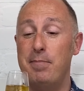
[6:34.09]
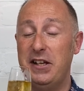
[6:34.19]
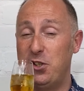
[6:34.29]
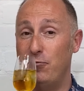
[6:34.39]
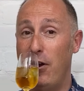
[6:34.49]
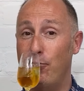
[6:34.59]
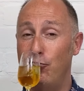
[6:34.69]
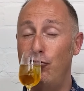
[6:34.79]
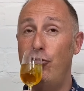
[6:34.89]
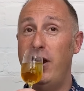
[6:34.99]
mixing rum,
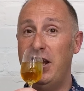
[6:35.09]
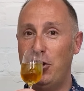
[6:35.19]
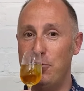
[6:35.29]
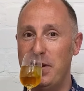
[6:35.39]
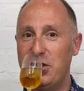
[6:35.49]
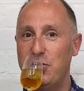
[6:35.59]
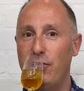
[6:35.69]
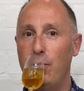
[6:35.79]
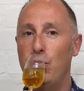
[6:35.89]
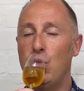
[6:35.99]
really good mixing rum.